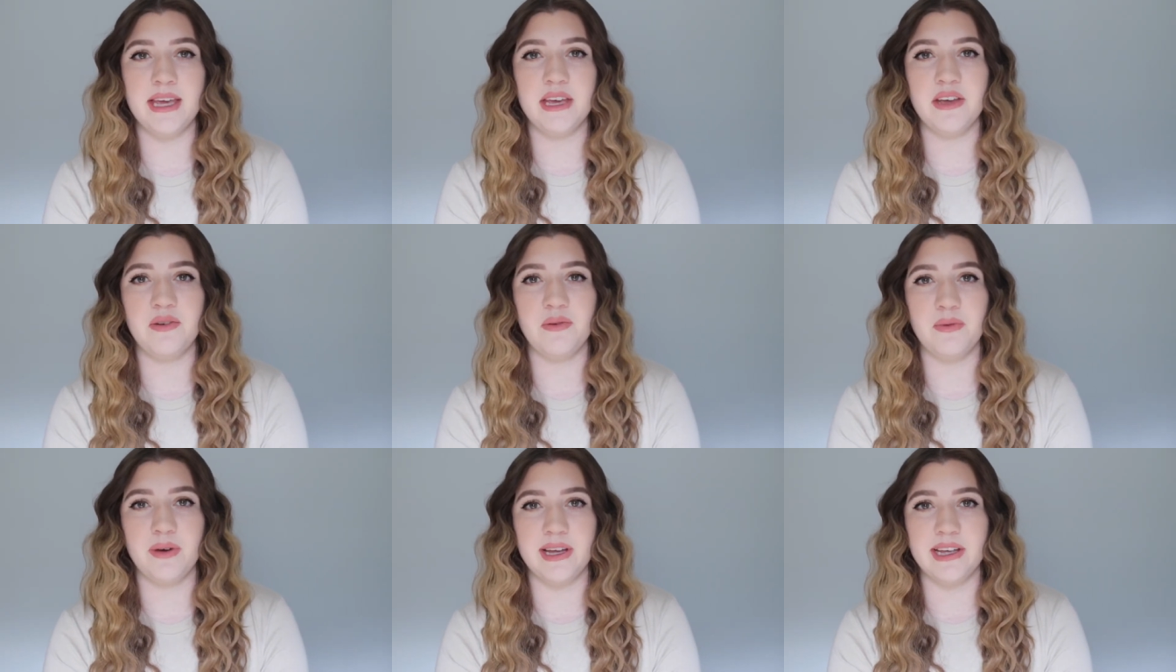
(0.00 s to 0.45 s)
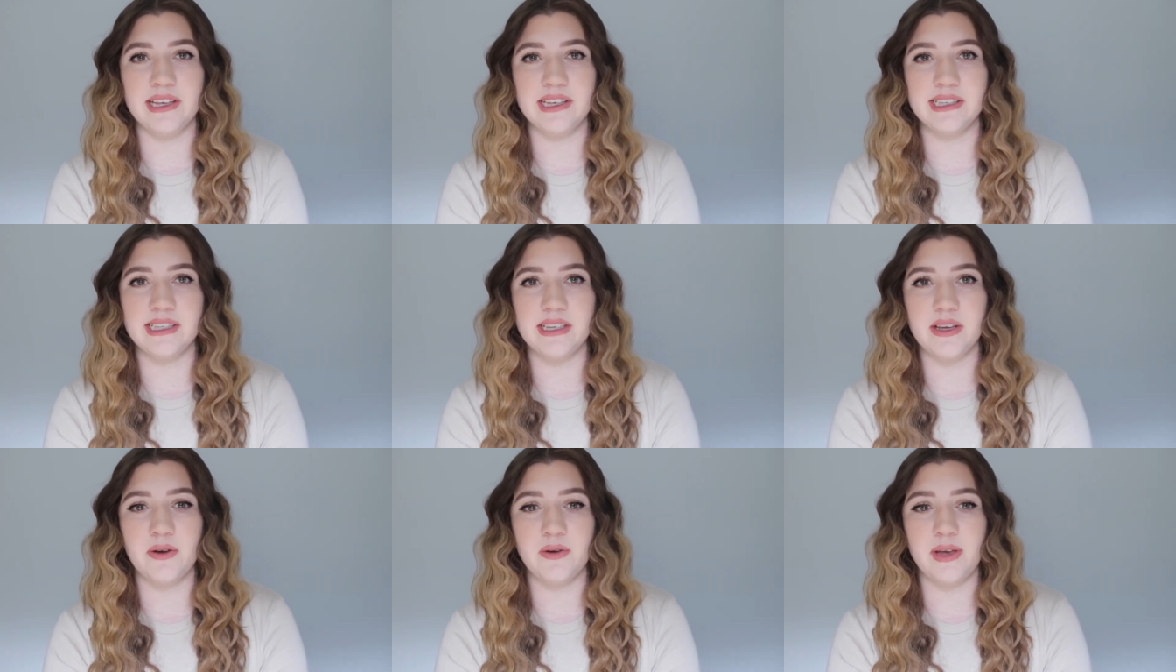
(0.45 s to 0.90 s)
It
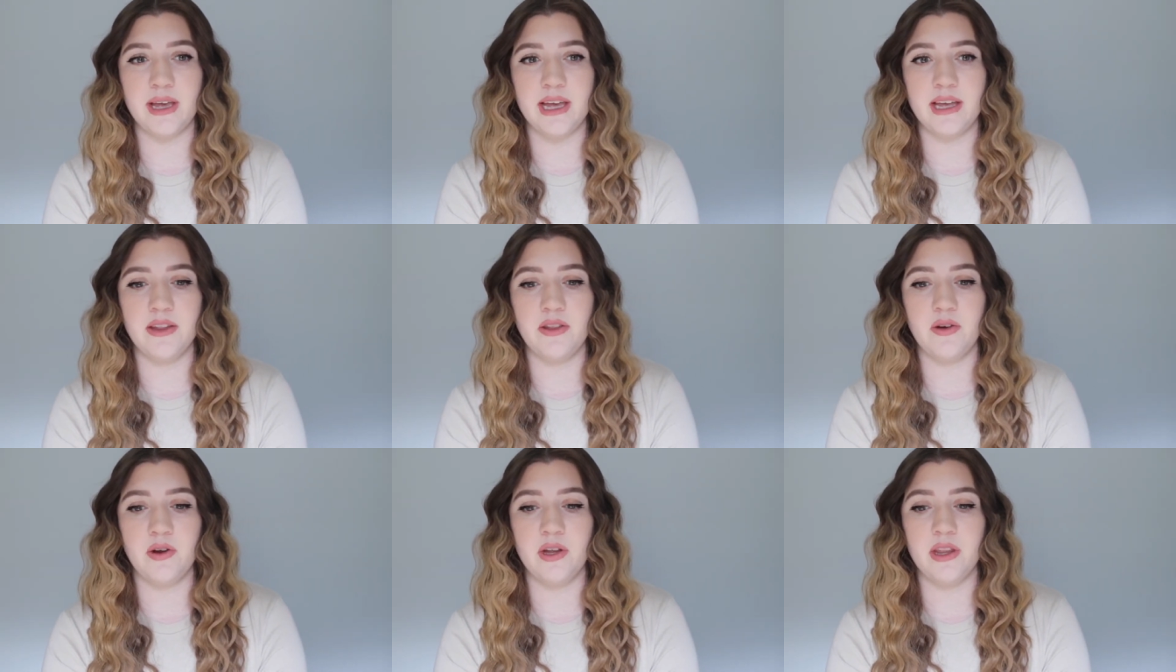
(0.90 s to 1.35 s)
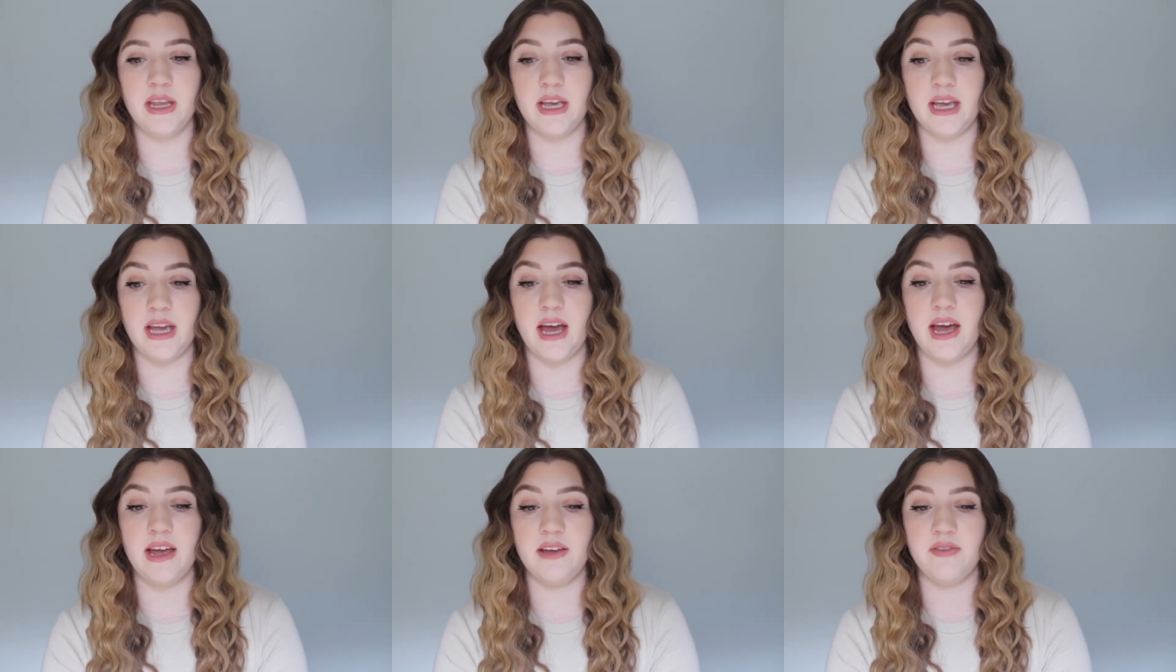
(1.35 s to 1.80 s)
was, okay, Lord,
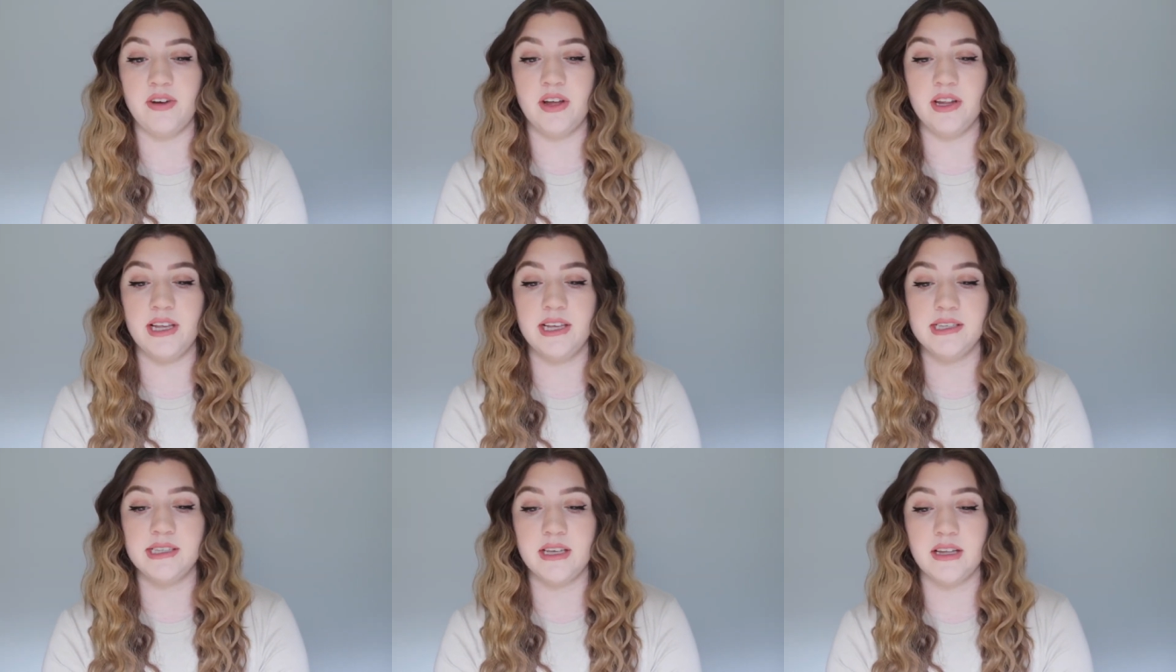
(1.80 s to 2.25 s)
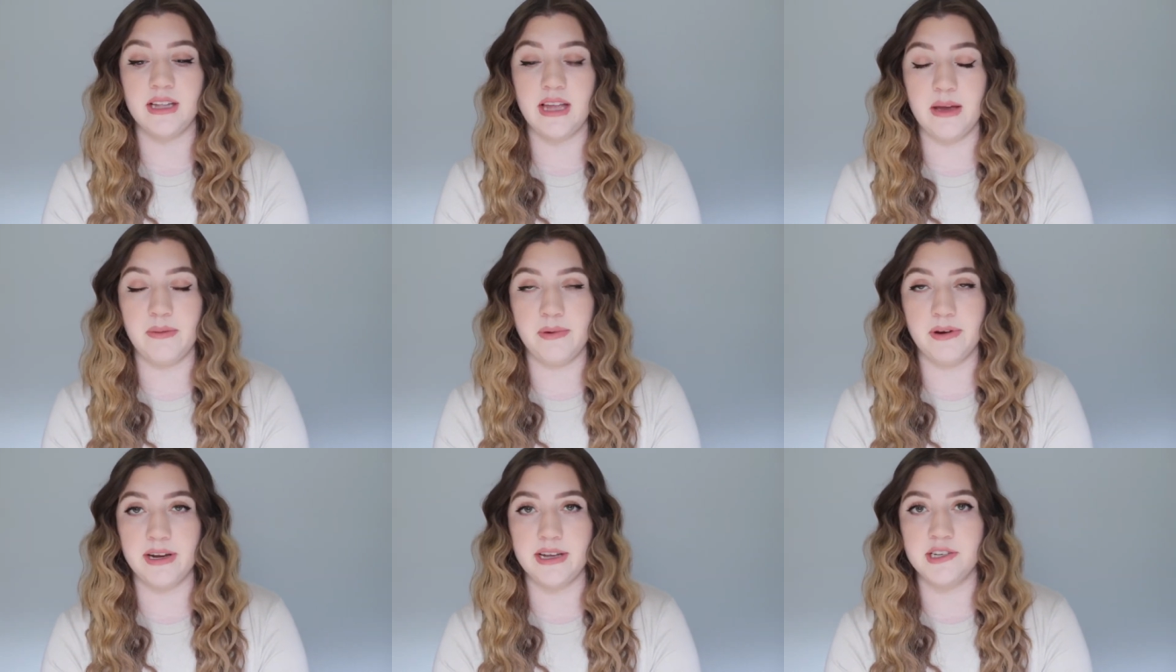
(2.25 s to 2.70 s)
like, I have all these
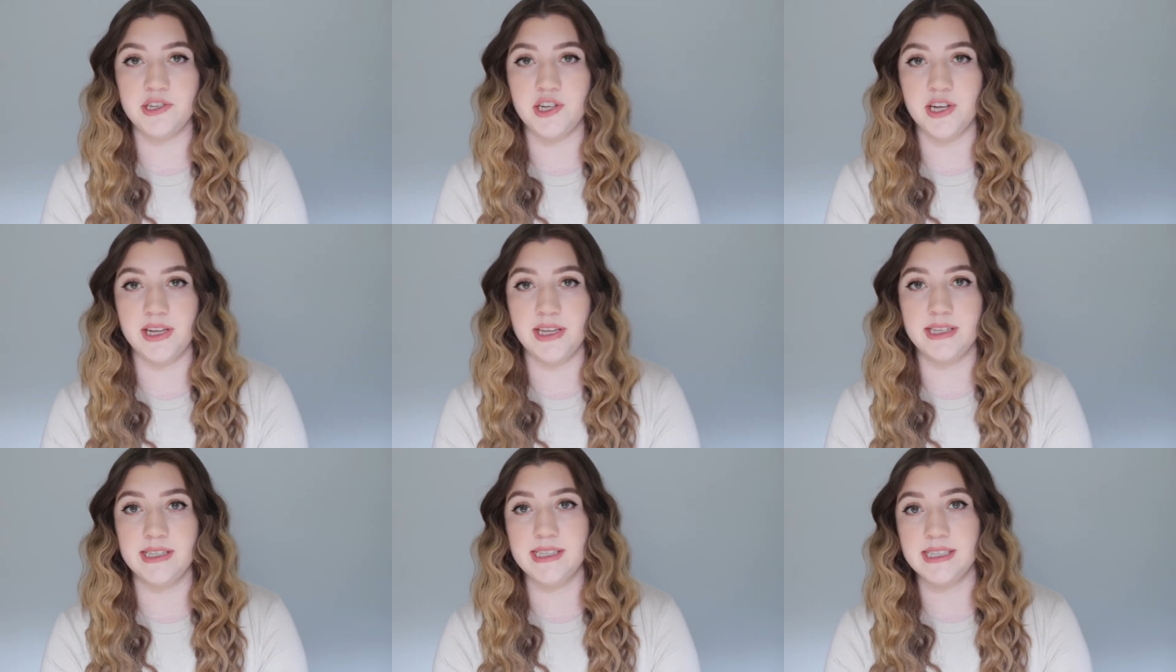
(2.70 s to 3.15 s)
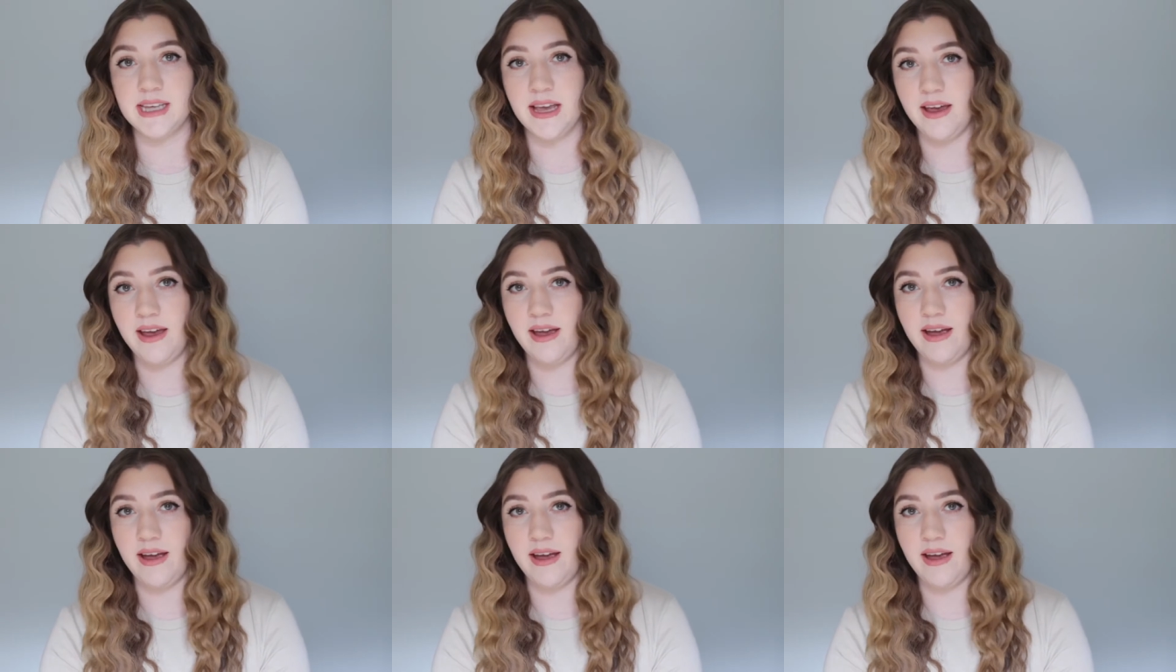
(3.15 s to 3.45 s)
collaborations.